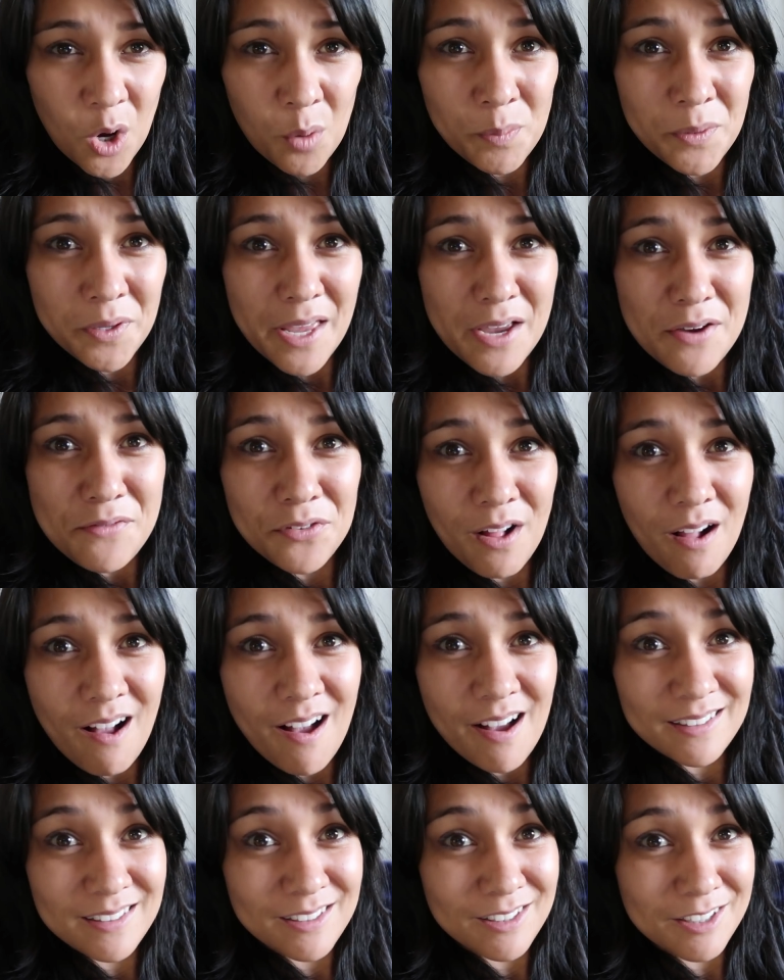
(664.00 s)
Hope you like
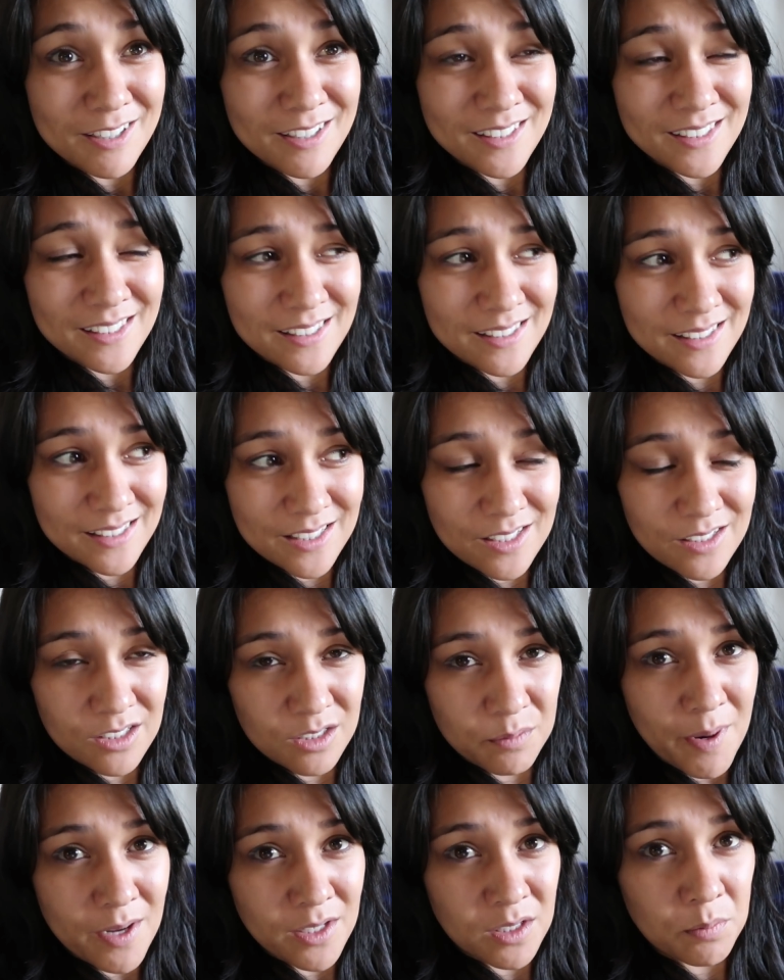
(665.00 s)
vlogs, because
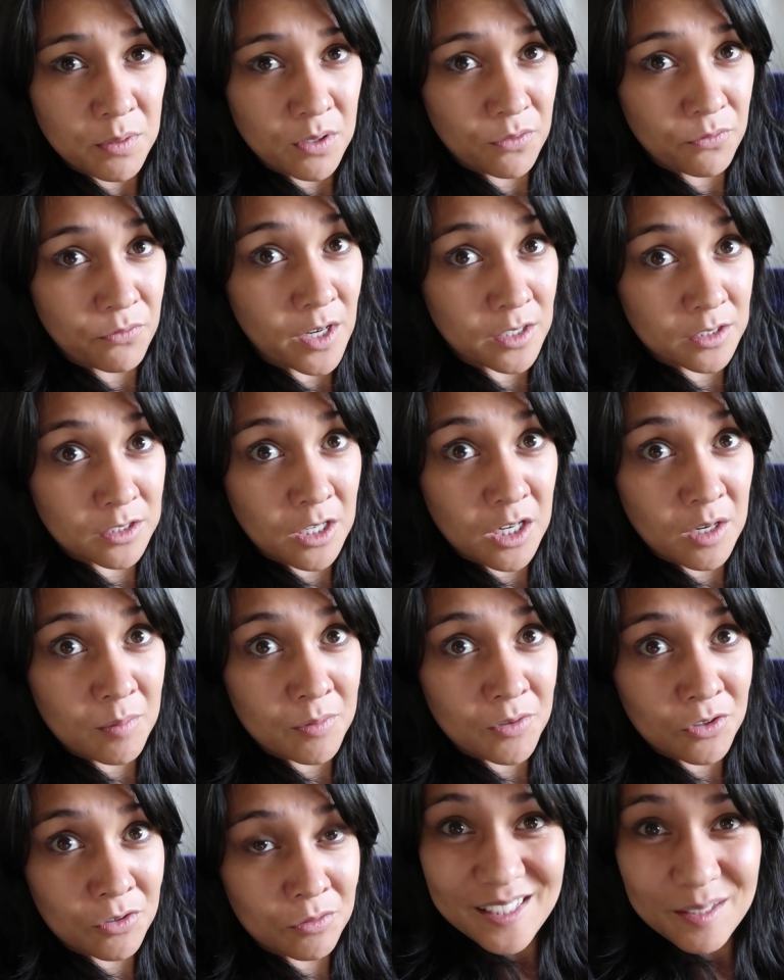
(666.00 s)
there's about to be a fuck ton of them.